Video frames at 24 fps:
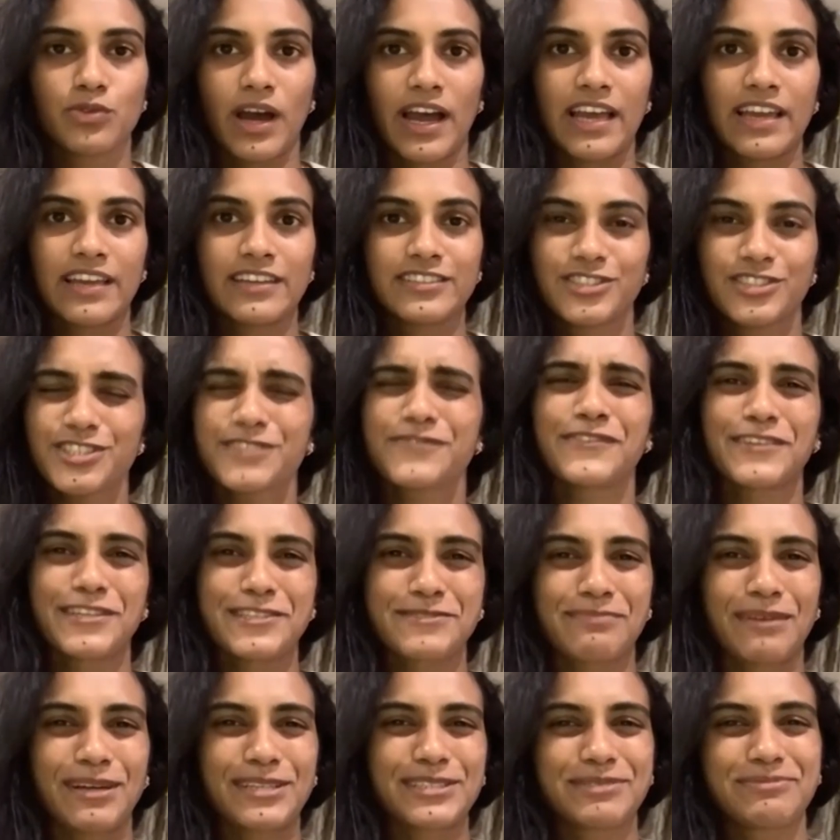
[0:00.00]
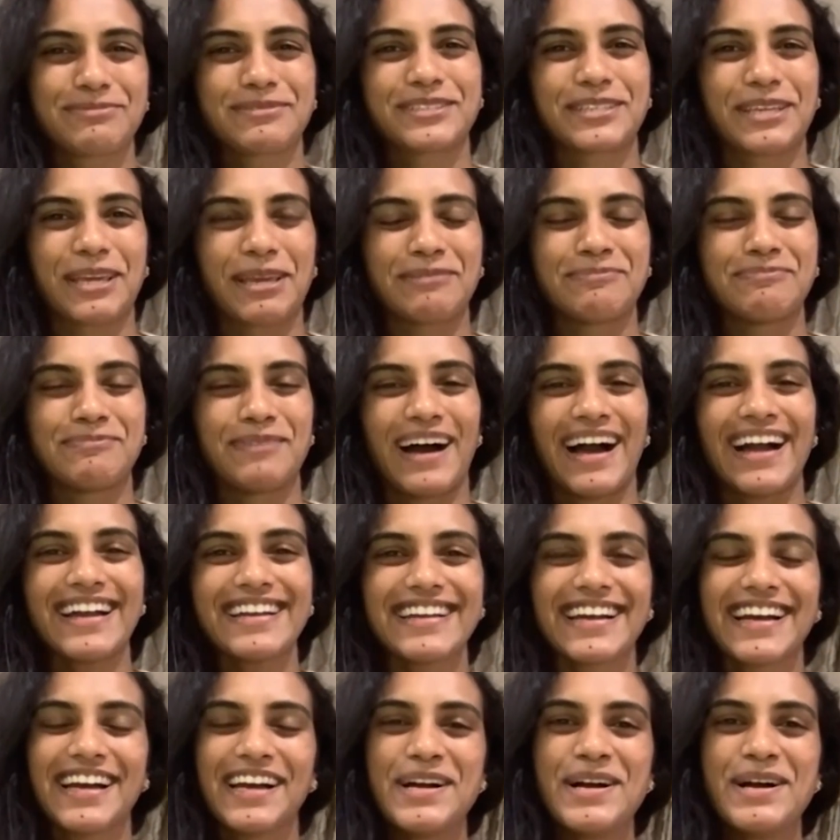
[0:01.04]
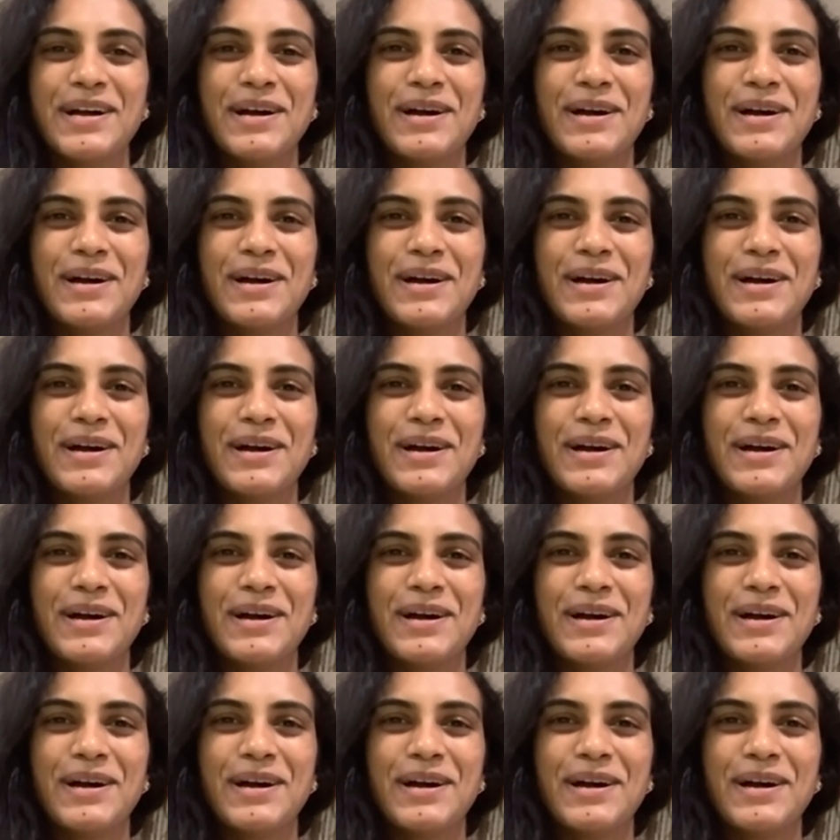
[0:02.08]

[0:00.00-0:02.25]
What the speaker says: I just finished my gym and came back.